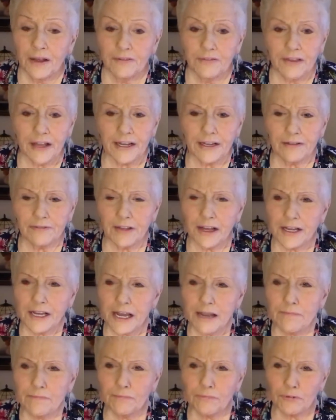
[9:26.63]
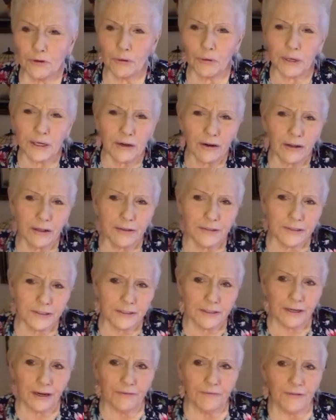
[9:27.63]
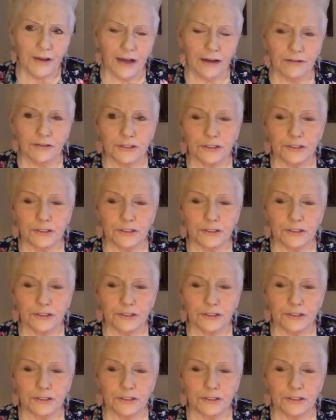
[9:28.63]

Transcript: they keep throwing all this stuff out,